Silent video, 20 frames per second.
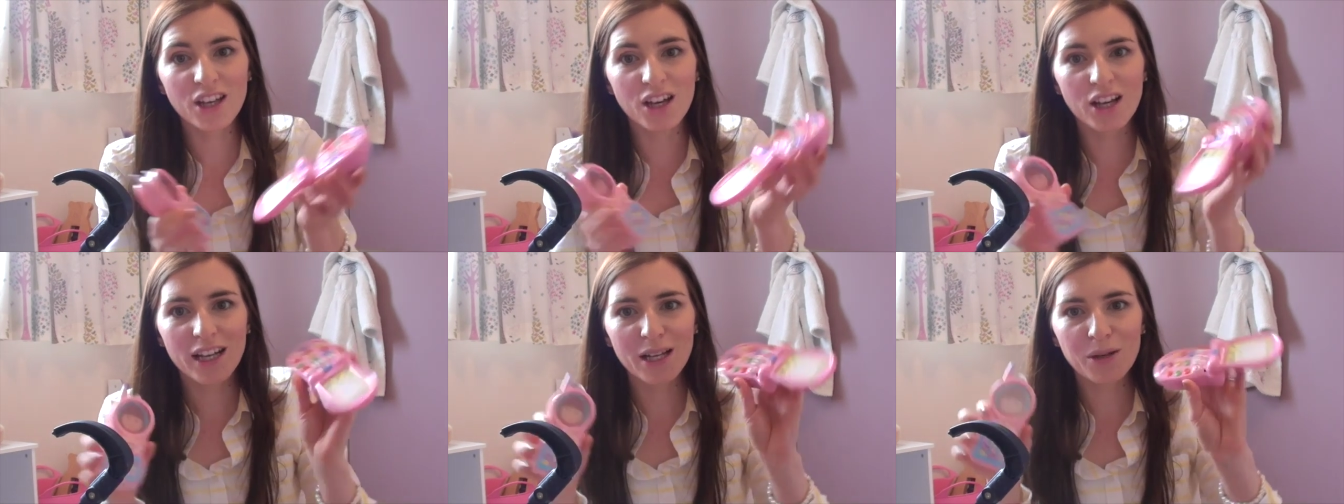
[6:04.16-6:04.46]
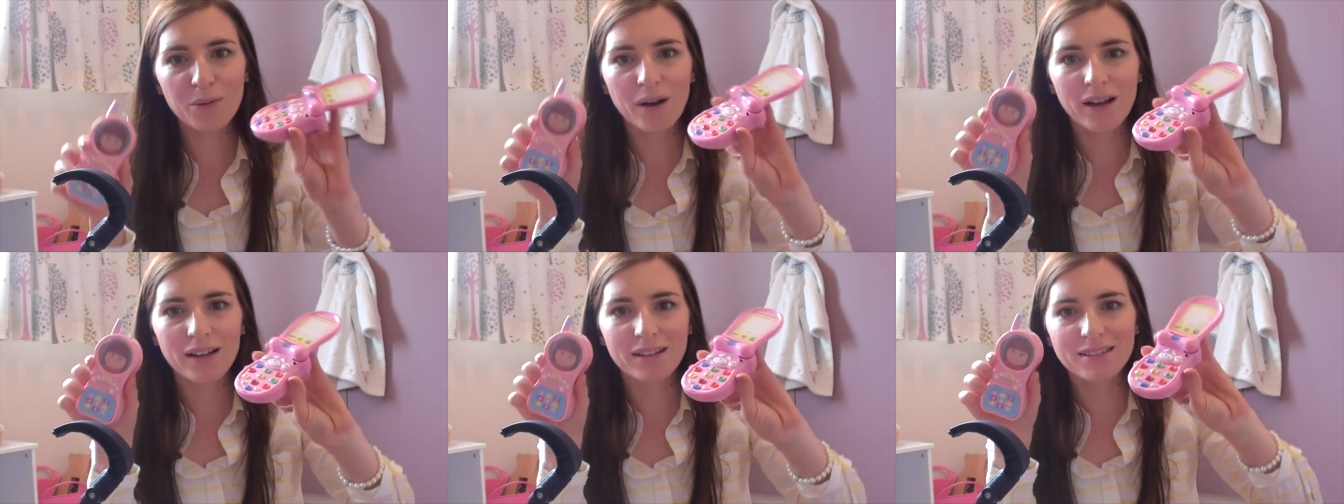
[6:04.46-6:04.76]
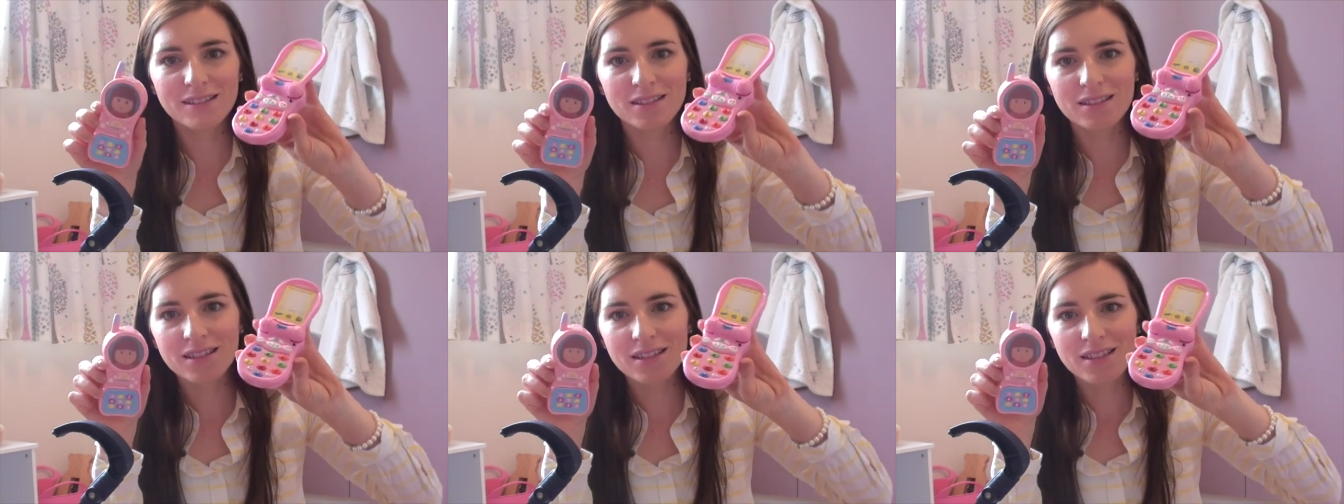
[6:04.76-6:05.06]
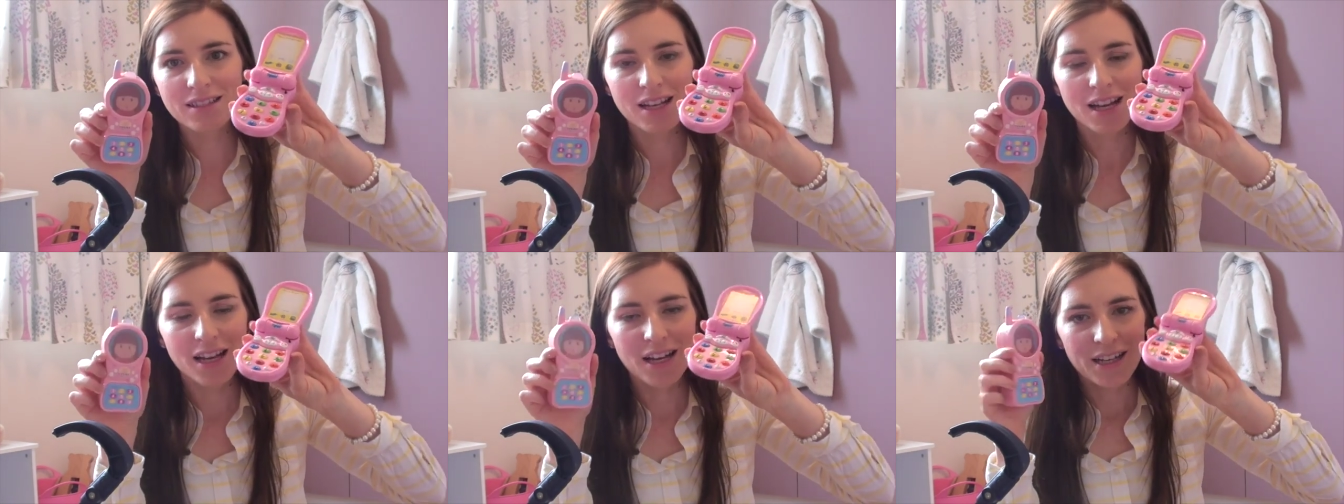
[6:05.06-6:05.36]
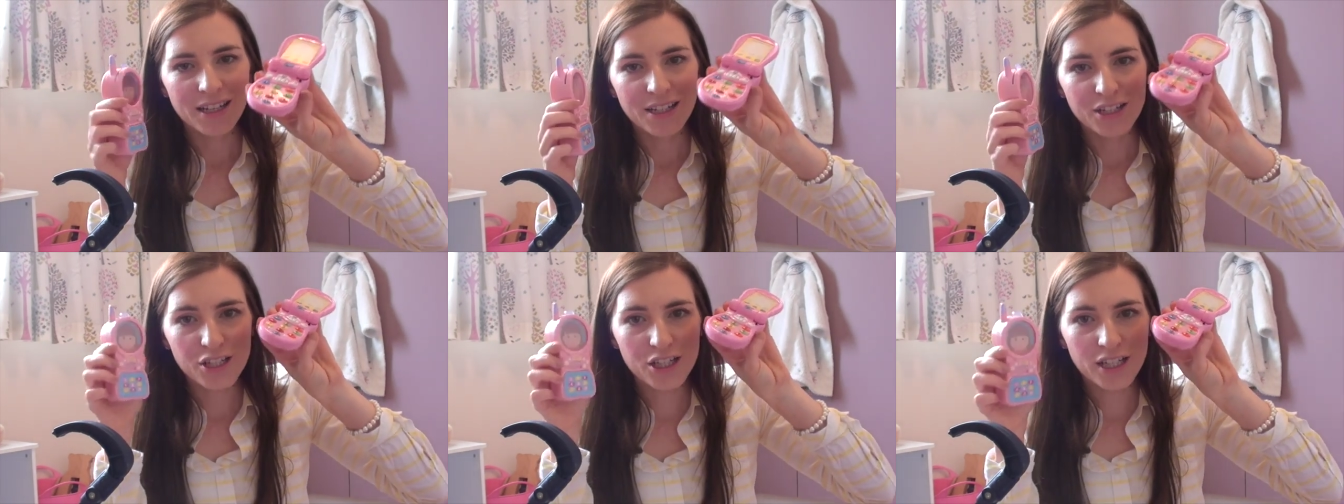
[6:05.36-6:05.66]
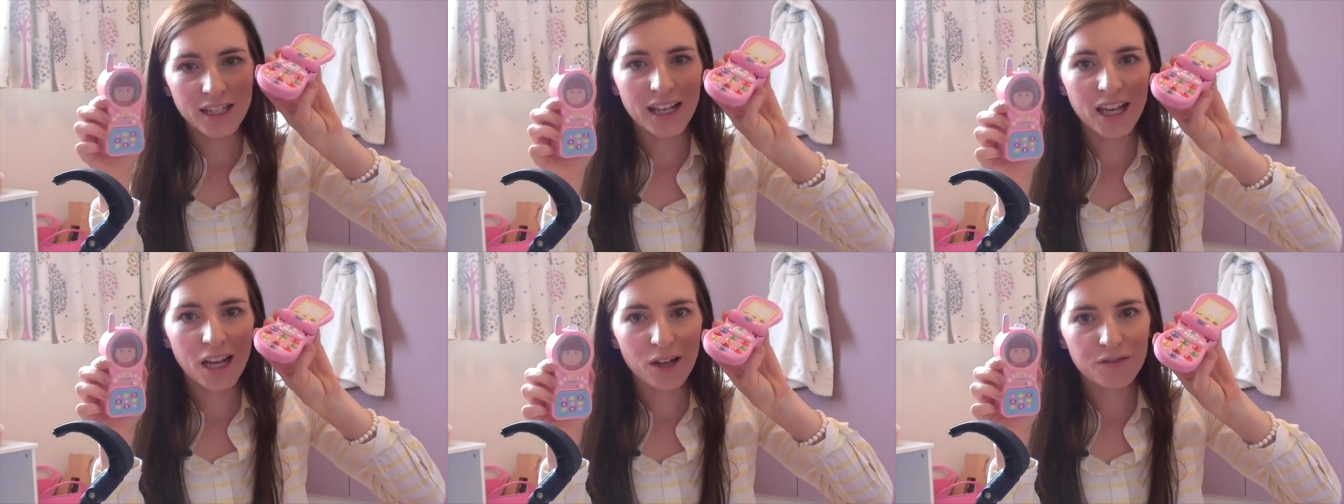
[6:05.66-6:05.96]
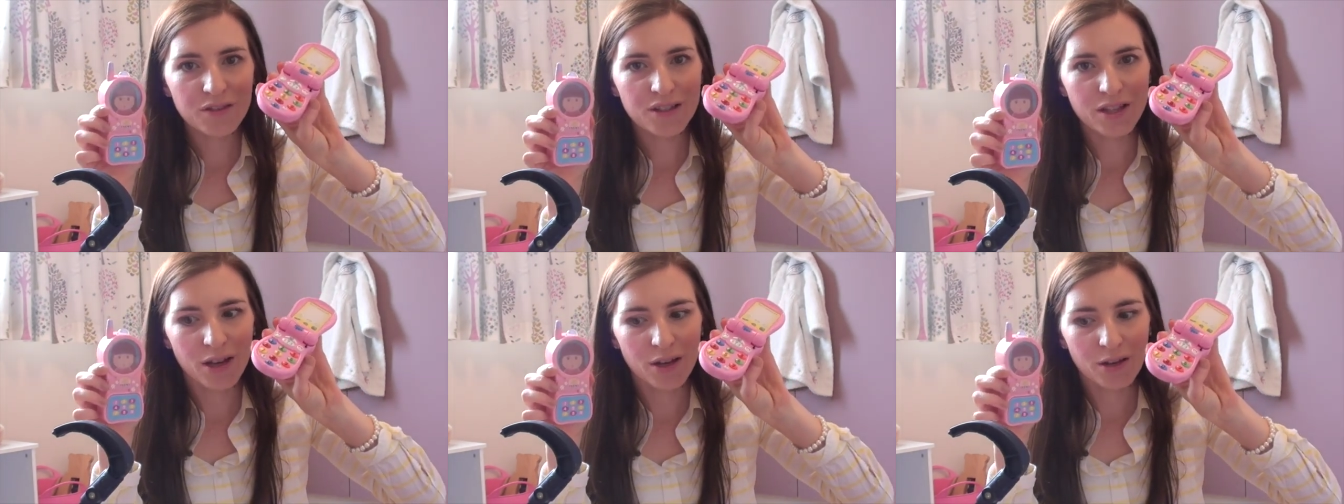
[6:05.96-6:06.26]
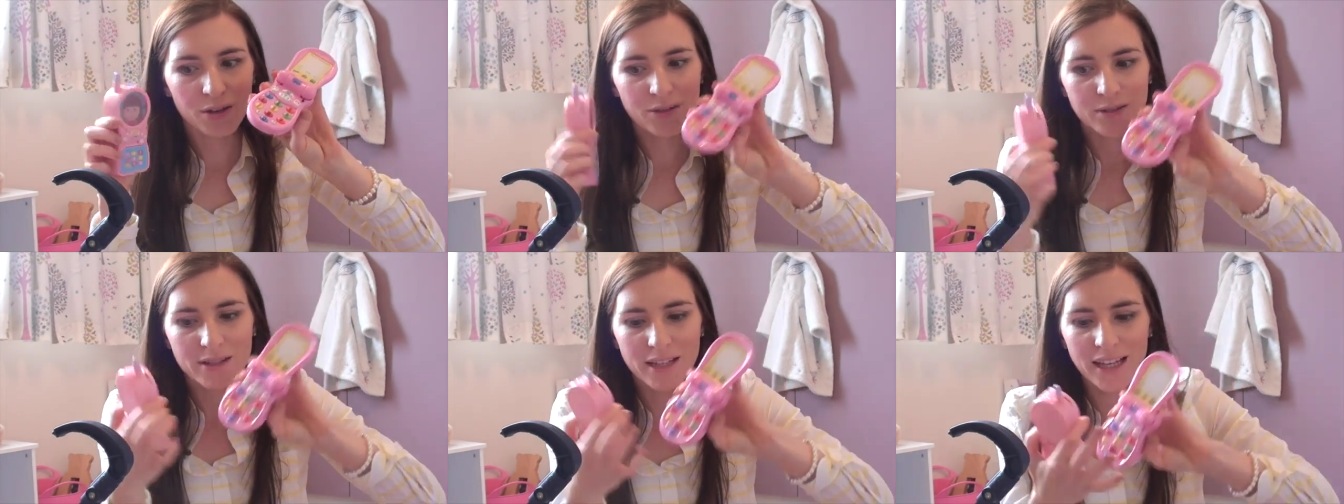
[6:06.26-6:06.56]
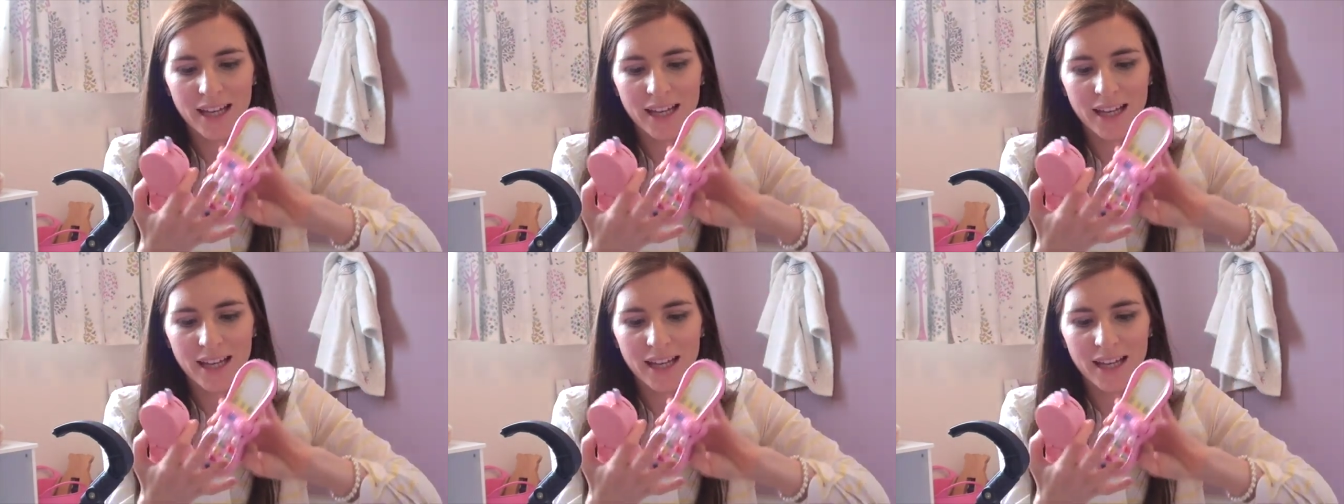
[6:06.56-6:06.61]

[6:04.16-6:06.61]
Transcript: girly ones, she loves those.